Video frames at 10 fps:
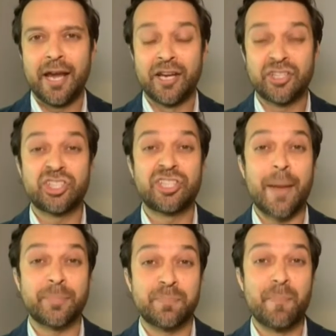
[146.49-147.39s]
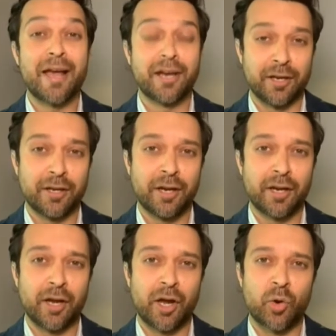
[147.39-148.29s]
in a stepped manner,
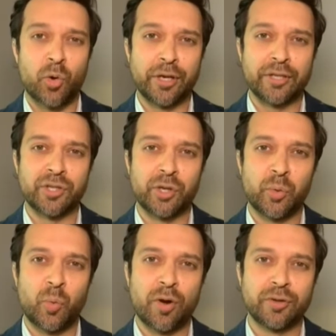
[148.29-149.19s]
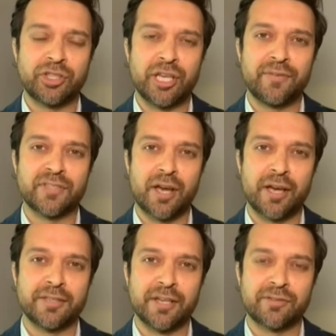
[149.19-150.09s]
according to one chief
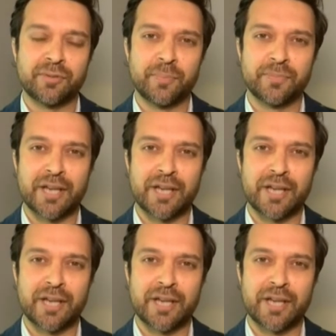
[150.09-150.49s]
scientist from